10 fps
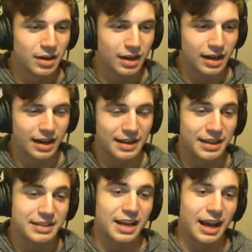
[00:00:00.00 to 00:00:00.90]
And
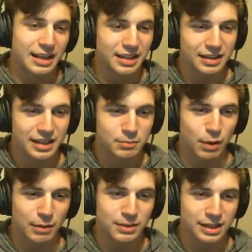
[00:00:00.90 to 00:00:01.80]
I think they
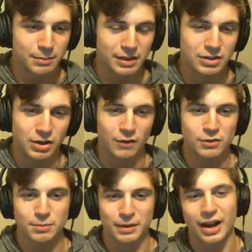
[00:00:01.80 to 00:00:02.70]
probably need to be
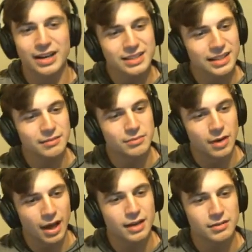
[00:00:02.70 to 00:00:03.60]
nerfed, but honestly,
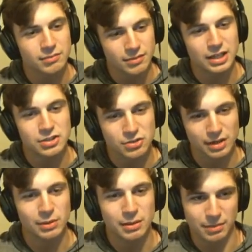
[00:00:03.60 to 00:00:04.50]
not
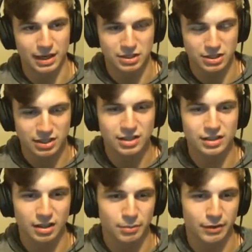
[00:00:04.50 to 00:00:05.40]
extremely much. Just a
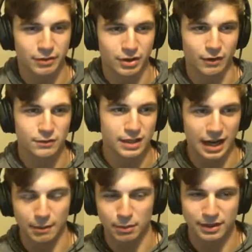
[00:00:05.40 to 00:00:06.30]
little bit of a nerf to
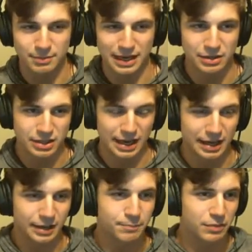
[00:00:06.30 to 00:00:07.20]
kind of bring them down to
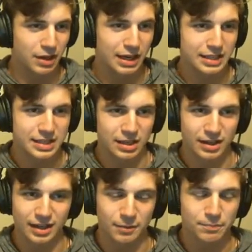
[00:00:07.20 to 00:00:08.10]
A tier
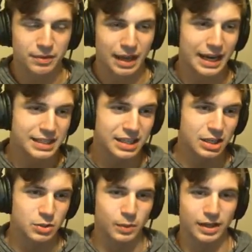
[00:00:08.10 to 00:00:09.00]
here. A
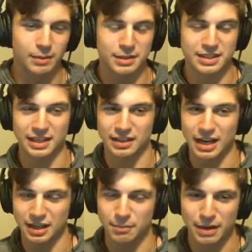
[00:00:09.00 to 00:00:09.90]
tier is where we're going to be seeing a
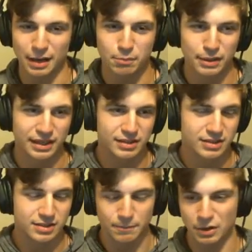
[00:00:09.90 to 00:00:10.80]
lot of the meta
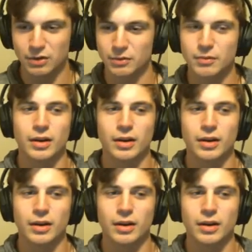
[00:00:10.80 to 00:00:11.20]
players, or